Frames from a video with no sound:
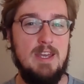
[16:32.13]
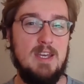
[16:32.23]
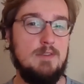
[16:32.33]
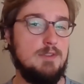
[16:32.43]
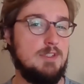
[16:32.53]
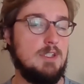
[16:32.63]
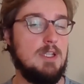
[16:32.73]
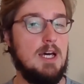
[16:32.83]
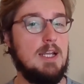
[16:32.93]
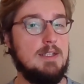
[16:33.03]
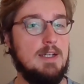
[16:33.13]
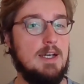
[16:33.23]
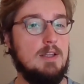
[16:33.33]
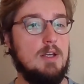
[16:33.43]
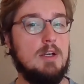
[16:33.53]
If you see a lot of
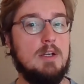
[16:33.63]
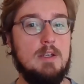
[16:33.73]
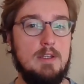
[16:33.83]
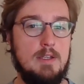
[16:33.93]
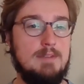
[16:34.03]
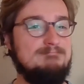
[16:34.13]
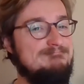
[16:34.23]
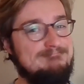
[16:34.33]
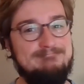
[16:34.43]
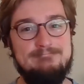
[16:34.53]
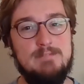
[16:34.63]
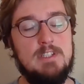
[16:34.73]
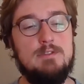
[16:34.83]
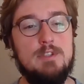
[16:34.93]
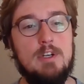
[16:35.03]
dialogue,
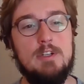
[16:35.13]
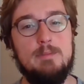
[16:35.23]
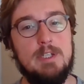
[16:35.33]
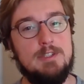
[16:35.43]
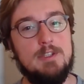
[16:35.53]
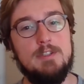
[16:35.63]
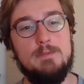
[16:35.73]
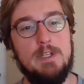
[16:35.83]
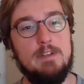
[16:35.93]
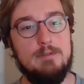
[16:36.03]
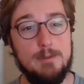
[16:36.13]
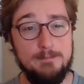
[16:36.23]
it's really hard to make sure it's meaningful.